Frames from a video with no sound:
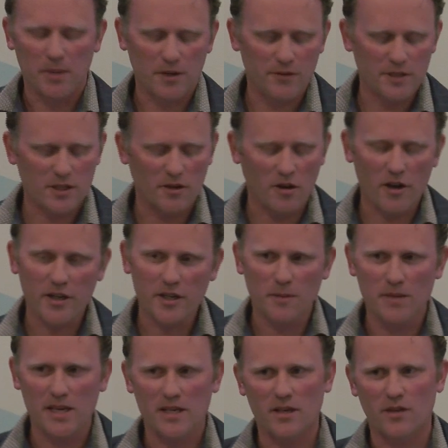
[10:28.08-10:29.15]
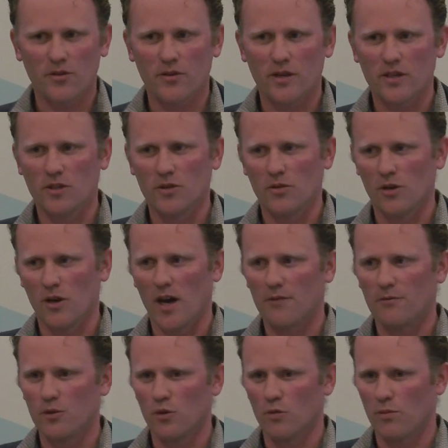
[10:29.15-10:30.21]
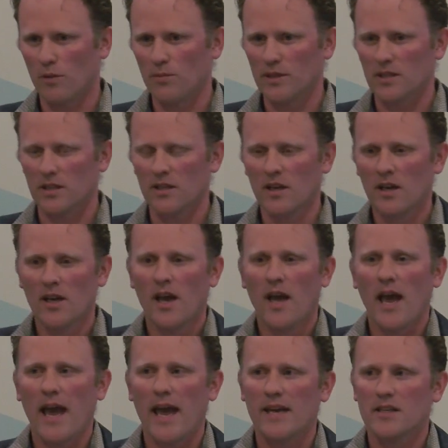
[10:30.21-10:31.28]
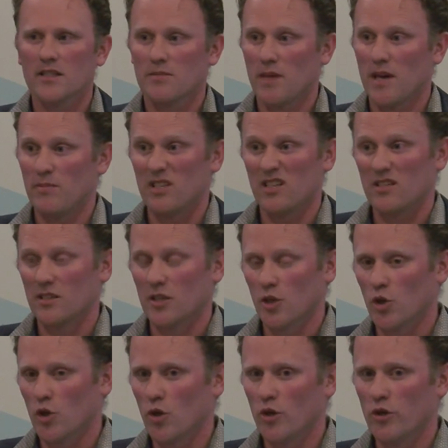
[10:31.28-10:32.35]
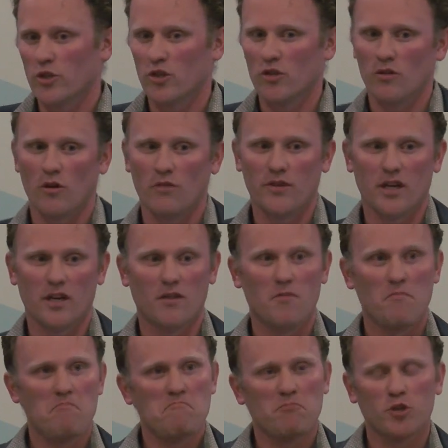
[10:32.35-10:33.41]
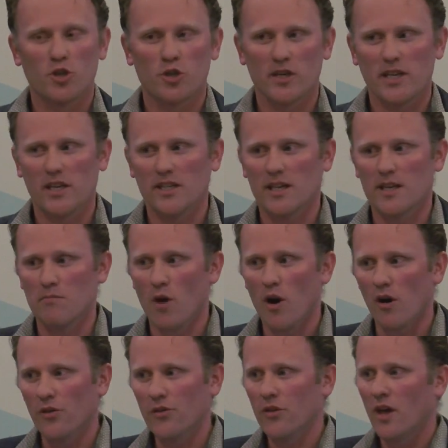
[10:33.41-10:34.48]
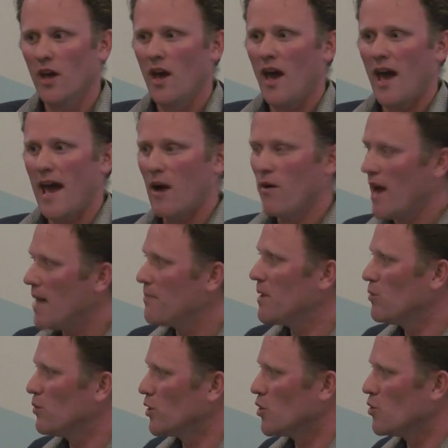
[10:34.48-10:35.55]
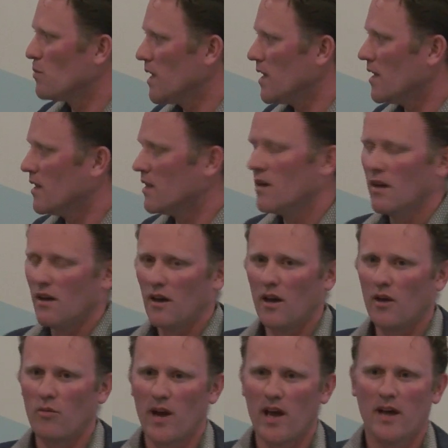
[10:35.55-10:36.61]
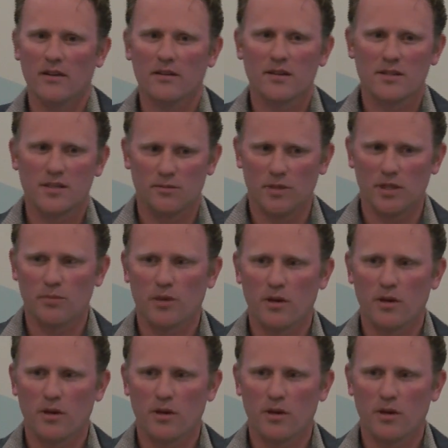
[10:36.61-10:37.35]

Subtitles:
But if it's not an immediate threat to your life or your property, and it's maybe just an incursion of a tree-eating moth, how happy will you be around a similar